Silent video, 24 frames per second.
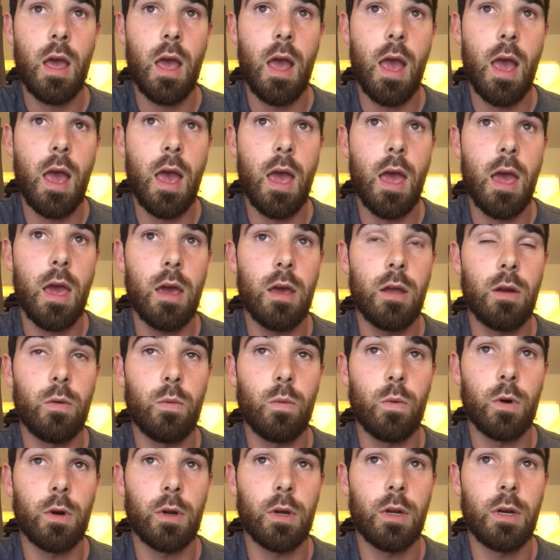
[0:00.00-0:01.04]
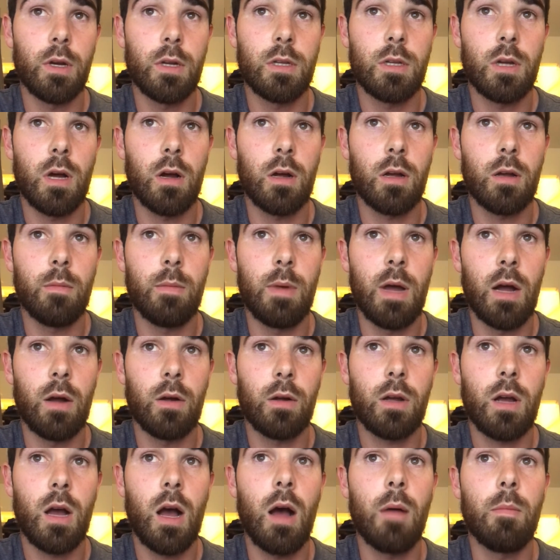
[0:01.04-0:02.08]
and we're going to talk about
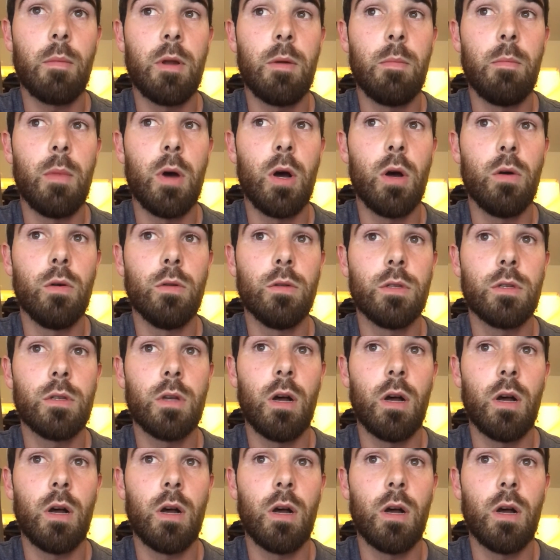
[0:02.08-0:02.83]
common modes